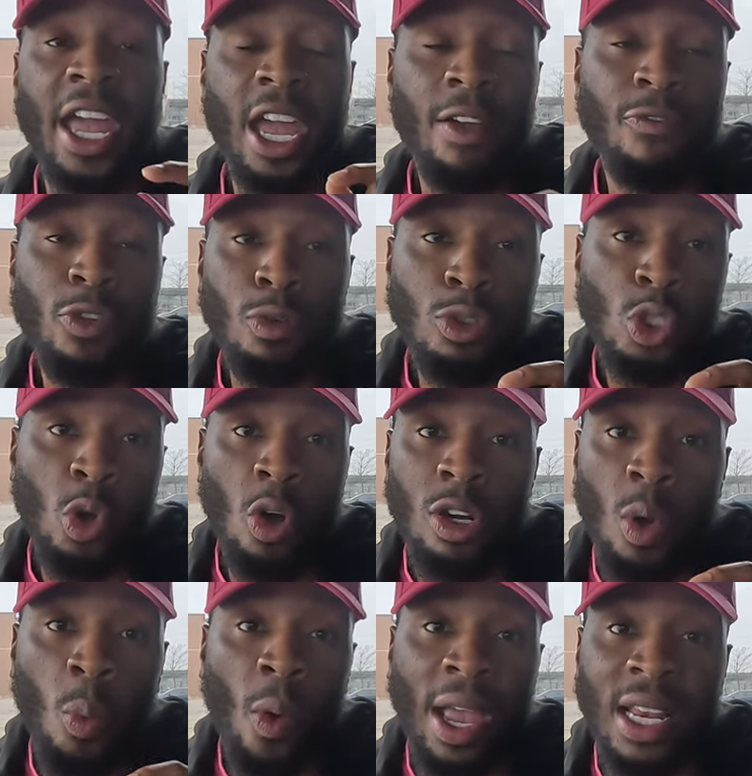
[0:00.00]
if you
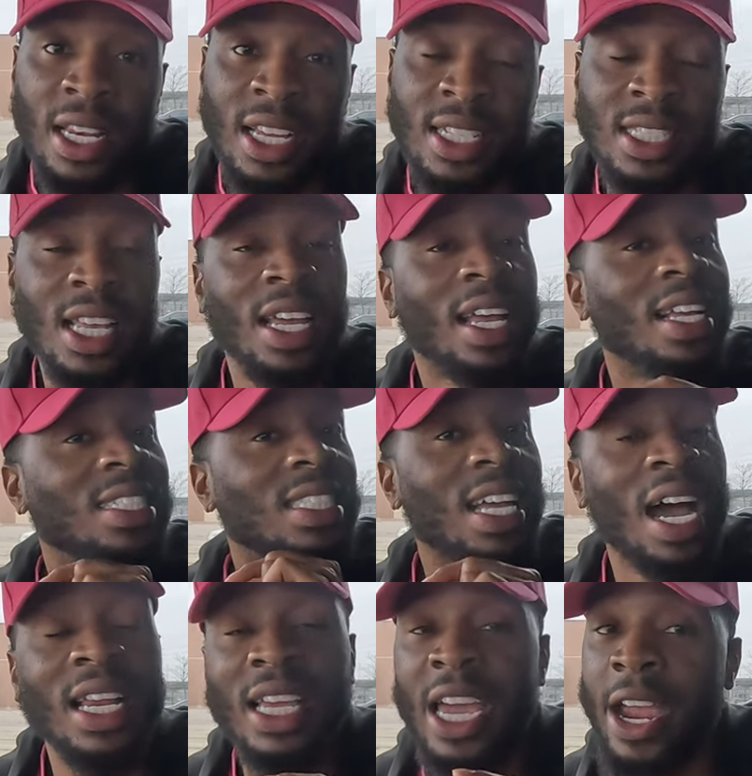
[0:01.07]
join the wait list, it's
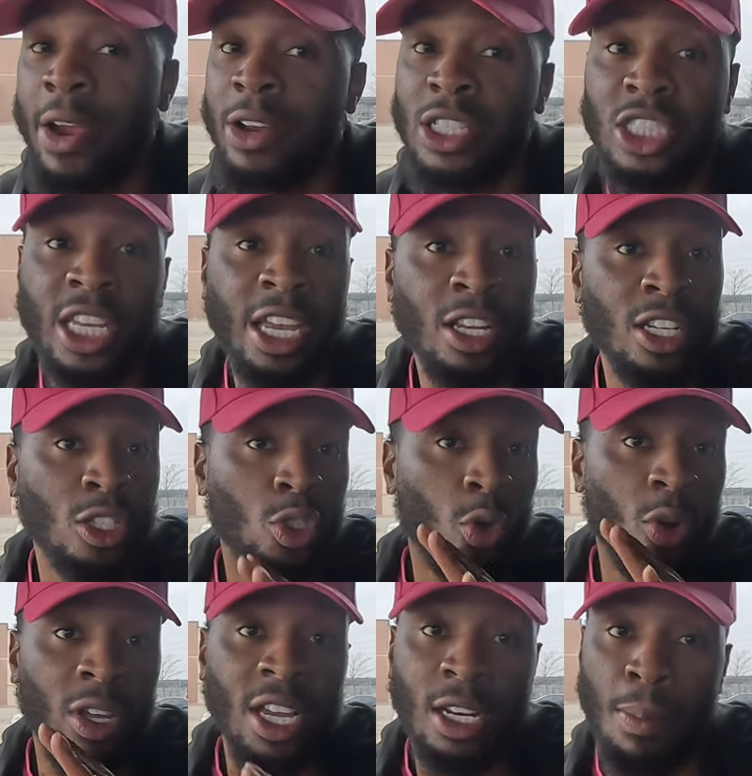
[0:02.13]
not guaranteeing that
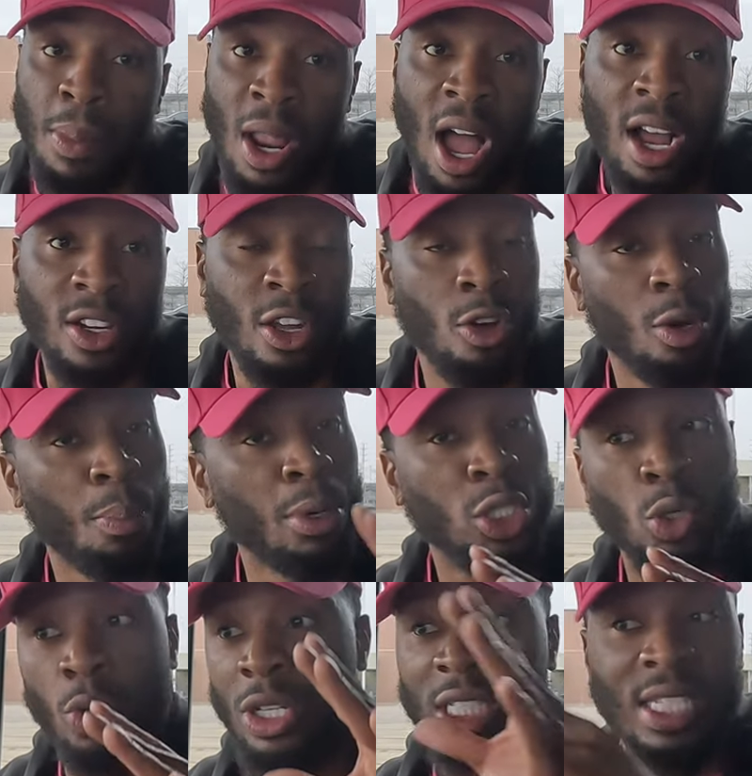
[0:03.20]
you're going to get a block. They're going to
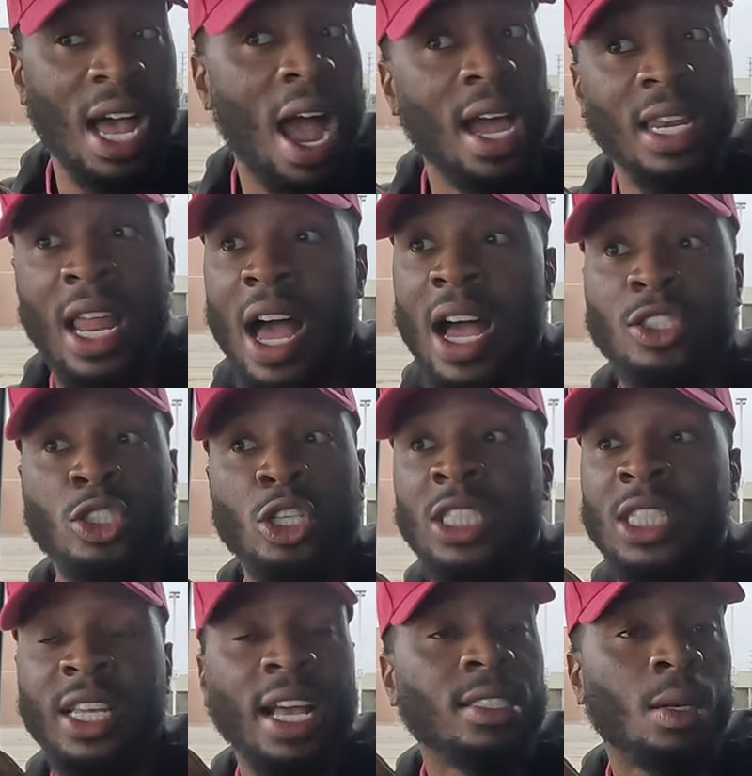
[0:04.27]
put you on the sidelines
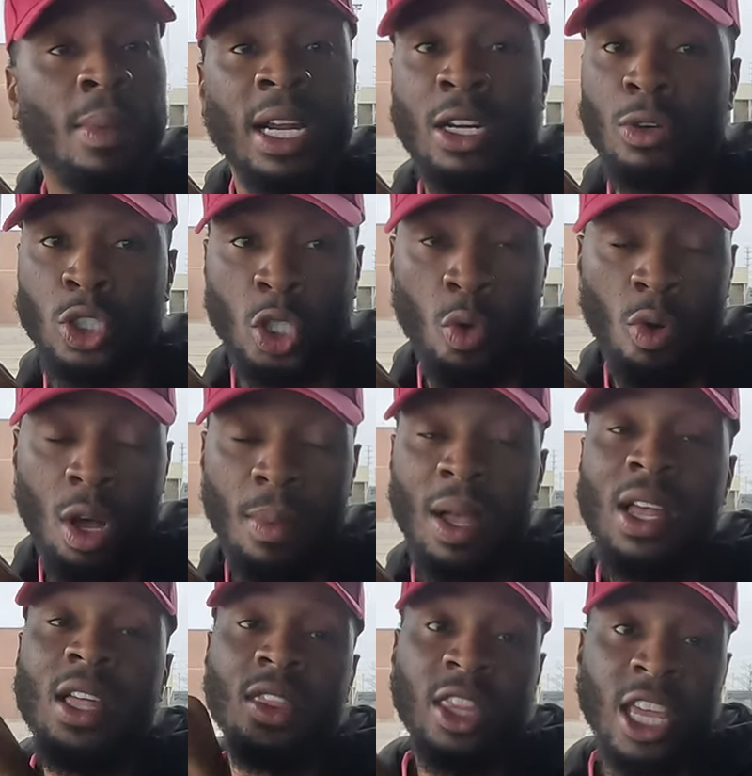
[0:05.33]
just in case somebody don't show up.
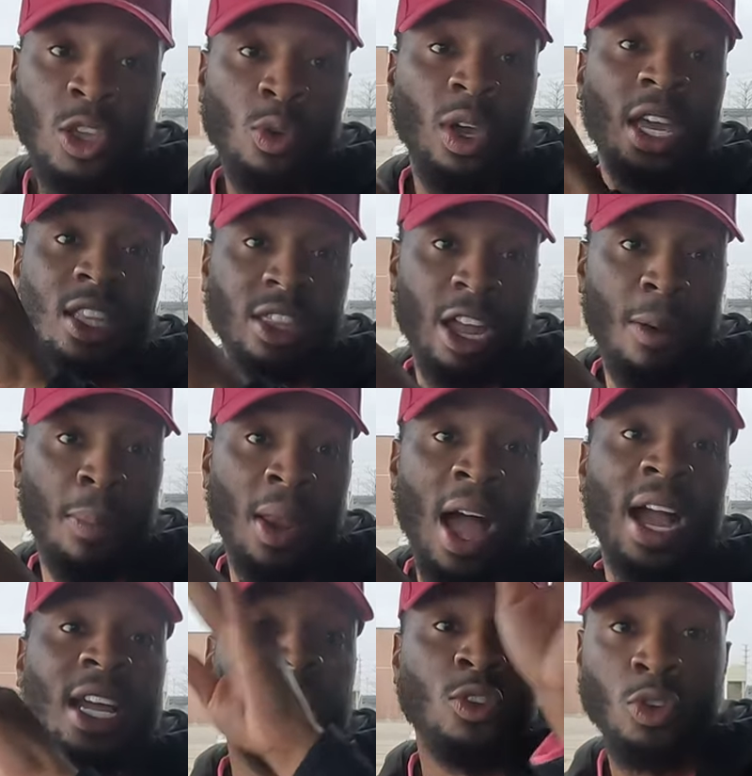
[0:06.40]
Then you can get their
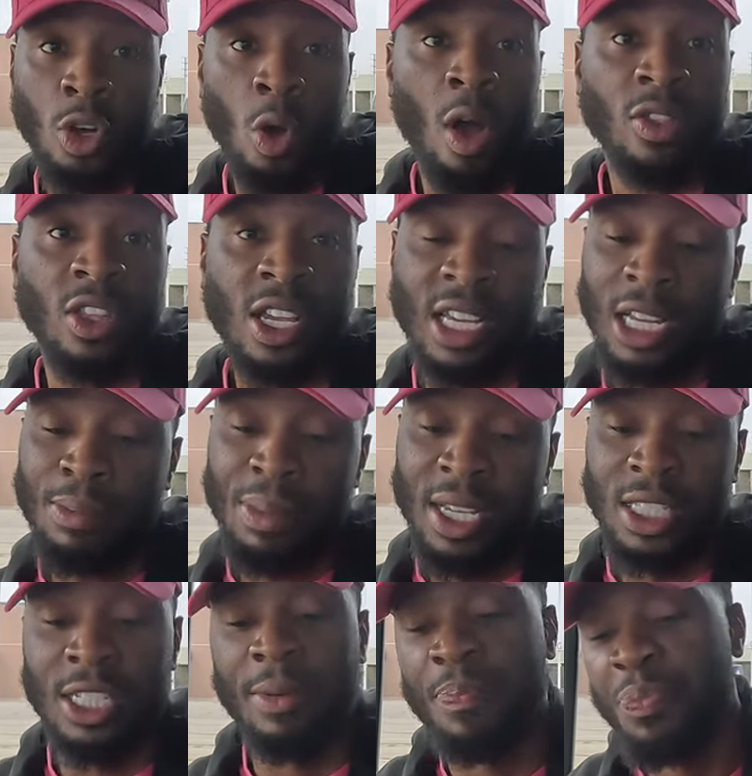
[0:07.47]
block and then you can go out there and get
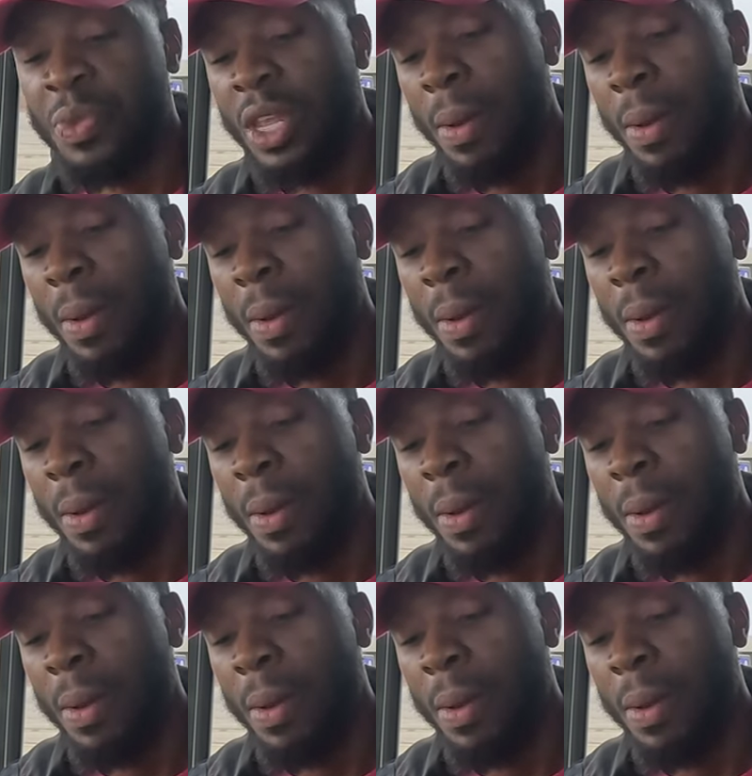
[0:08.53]
busy.